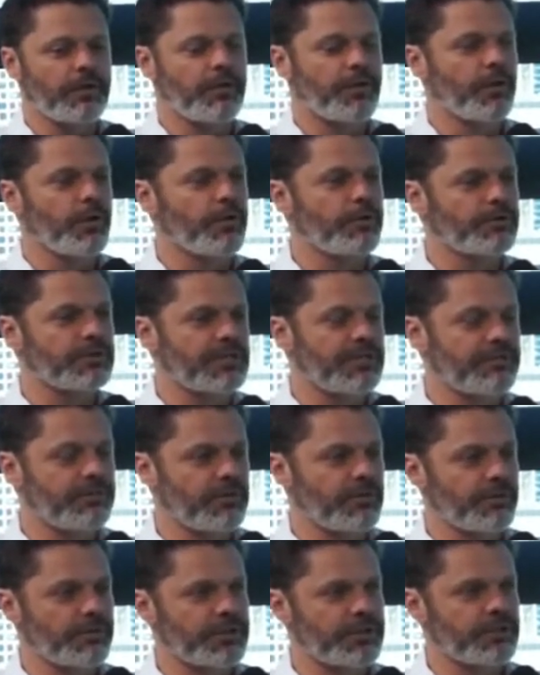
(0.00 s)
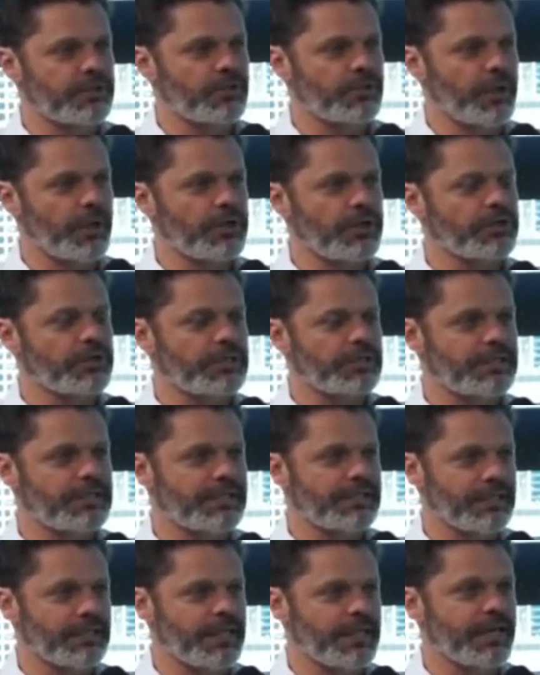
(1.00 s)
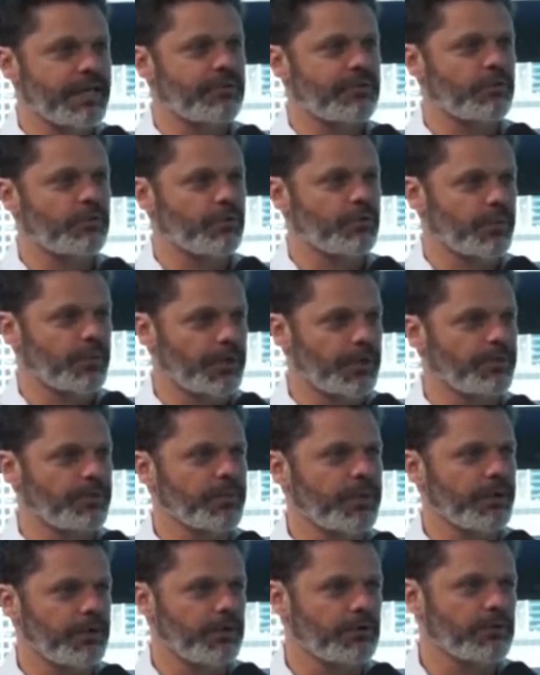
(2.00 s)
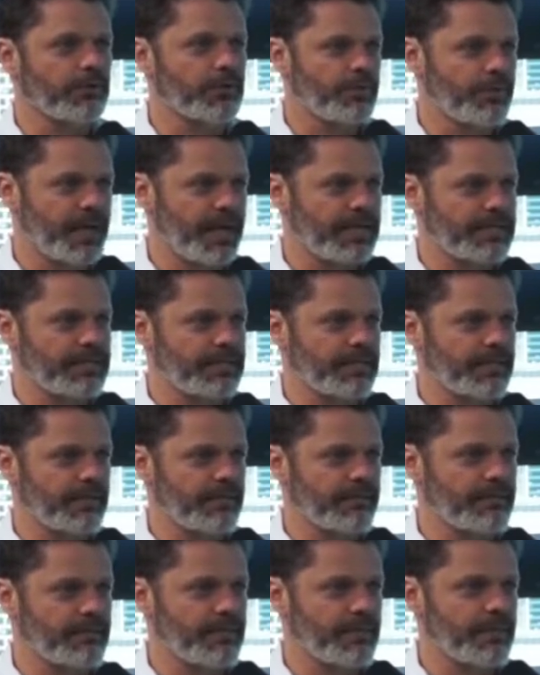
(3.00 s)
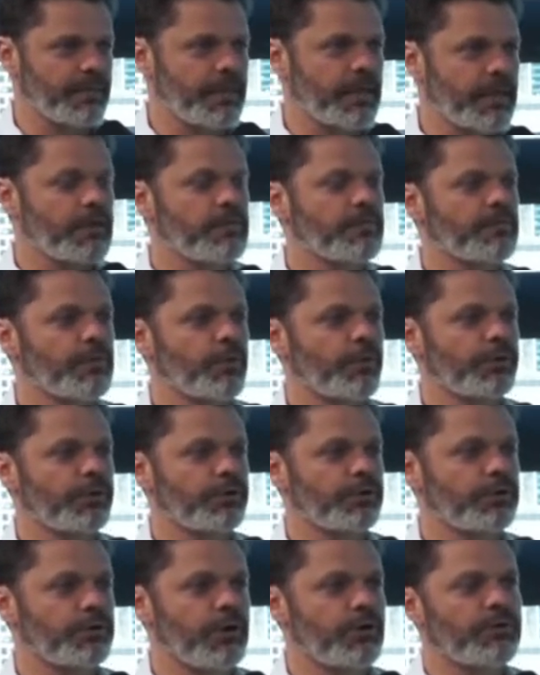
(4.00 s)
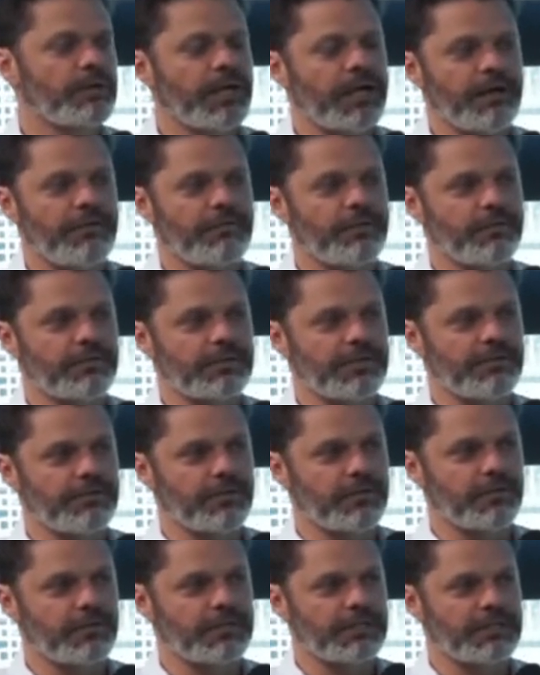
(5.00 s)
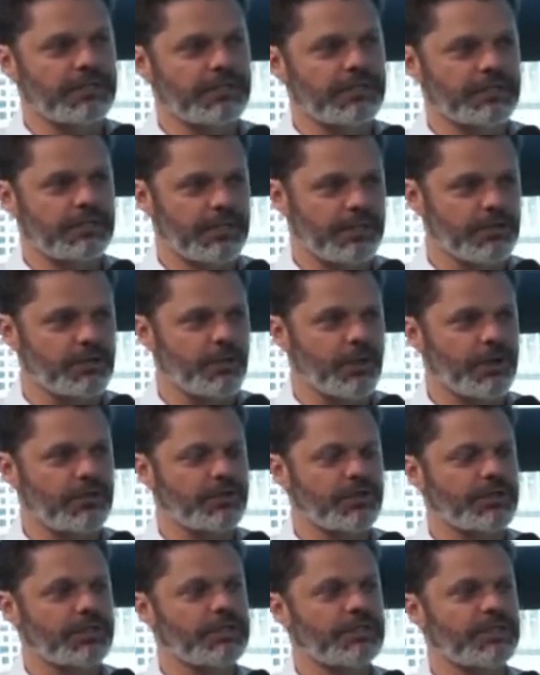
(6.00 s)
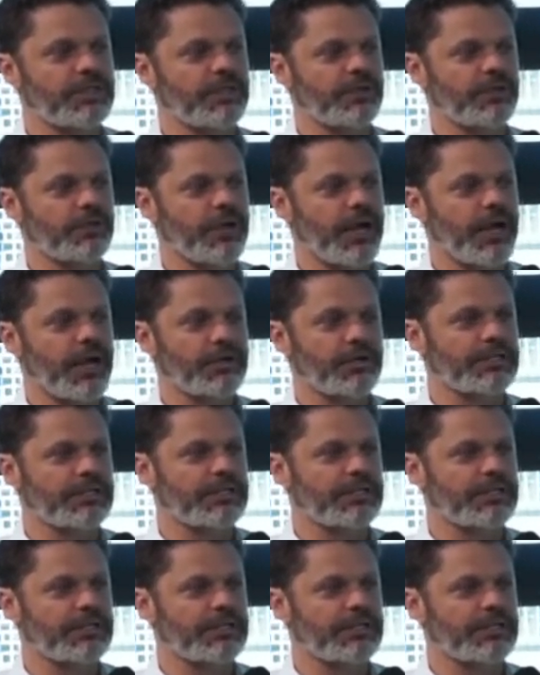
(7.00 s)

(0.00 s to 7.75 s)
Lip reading: Those difficult situations select for real empirical capacity. But when you don't have those difficult situations, then you're actually